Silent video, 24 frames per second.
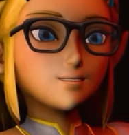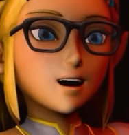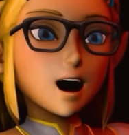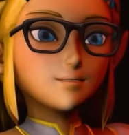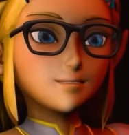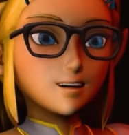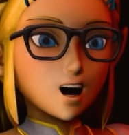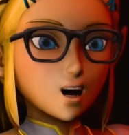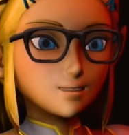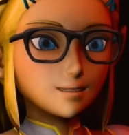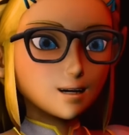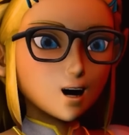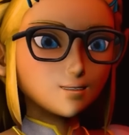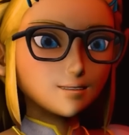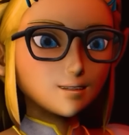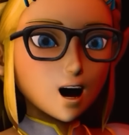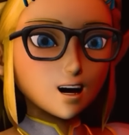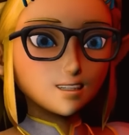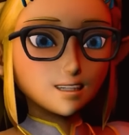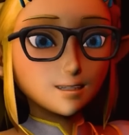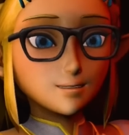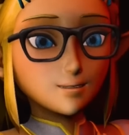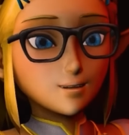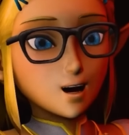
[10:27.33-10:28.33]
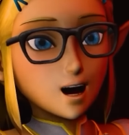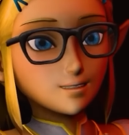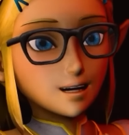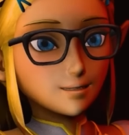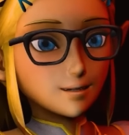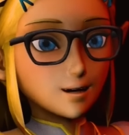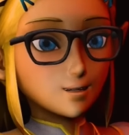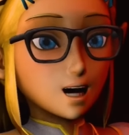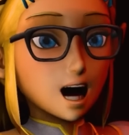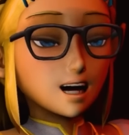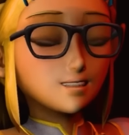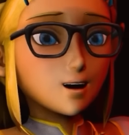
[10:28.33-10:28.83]
thank you for agreeing to come on
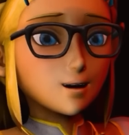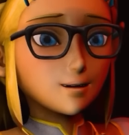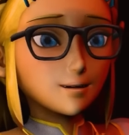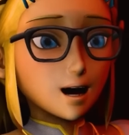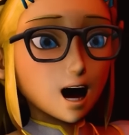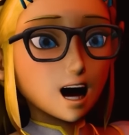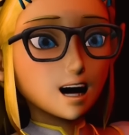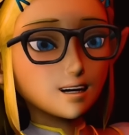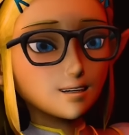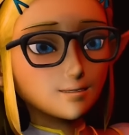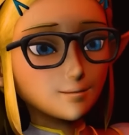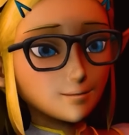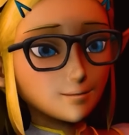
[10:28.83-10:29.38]
a date with me.